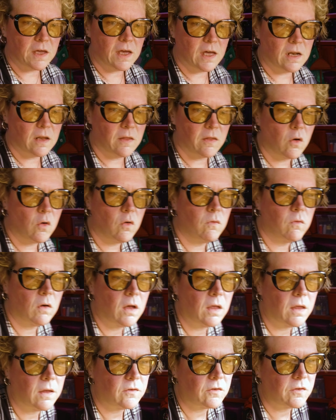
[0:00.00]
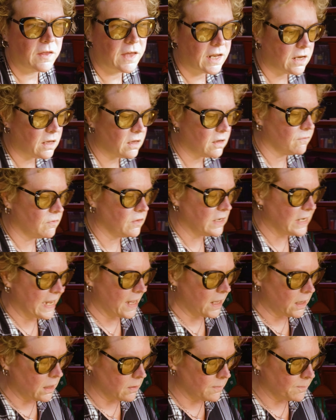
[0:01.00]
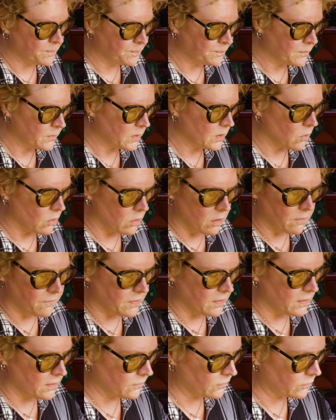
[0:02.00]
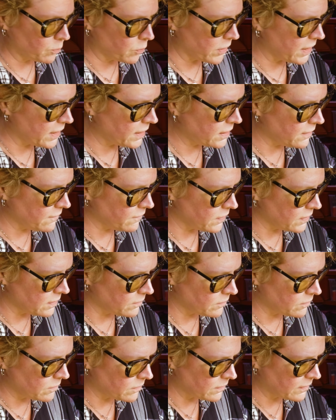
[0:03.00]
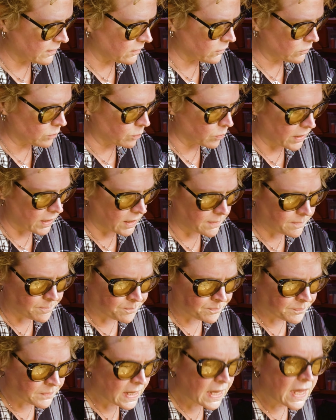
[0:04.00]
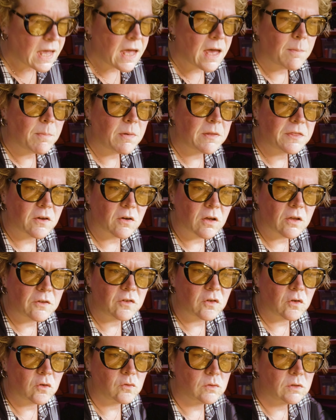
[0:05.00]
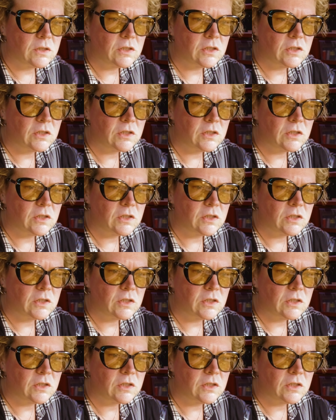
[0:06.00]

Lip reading: the kind of the overall aesthetic of the deck, or of the spread, of the silk spread. But they're also